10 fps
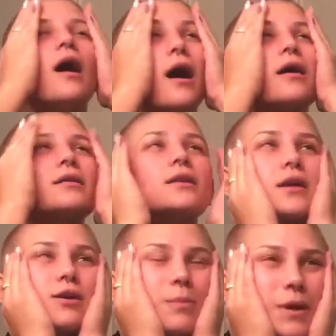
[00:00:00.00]
a
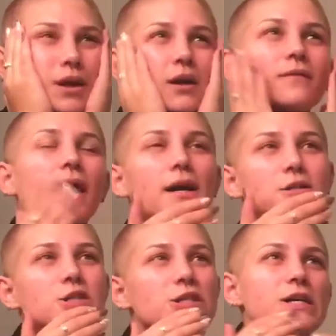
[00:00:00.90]
little bit of
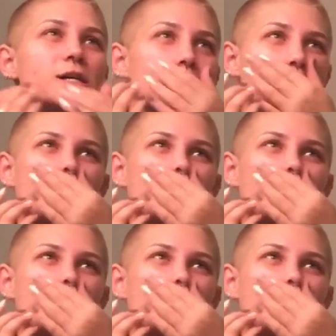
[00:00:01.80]
extra